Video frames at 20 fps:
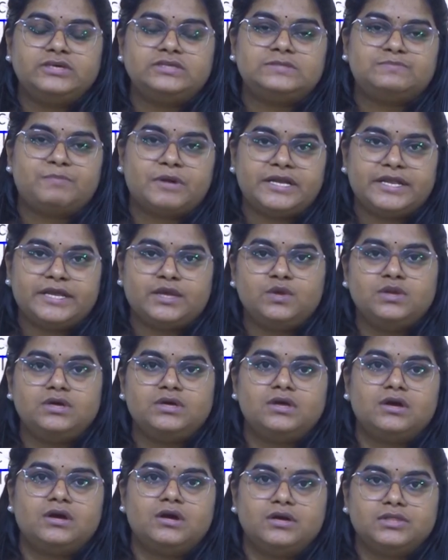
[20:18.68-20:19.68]
this
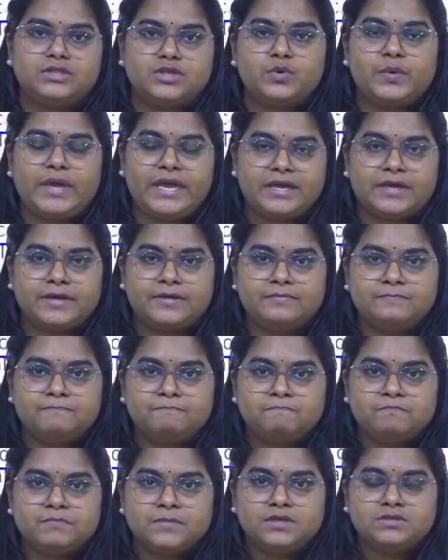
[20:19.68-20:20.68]
particular earthquake.
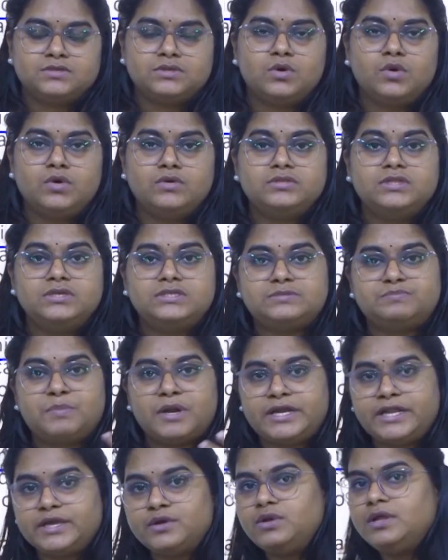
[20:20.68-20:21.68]
So this
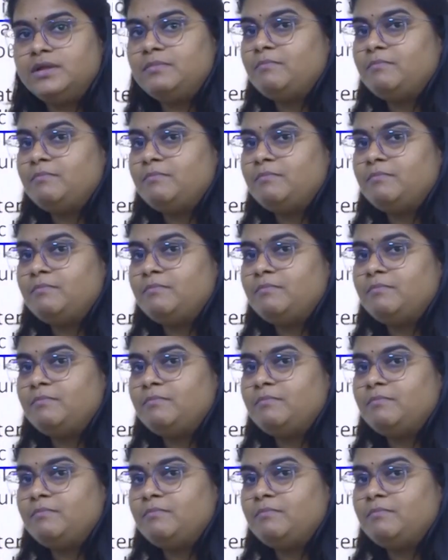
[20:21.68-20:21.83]
particular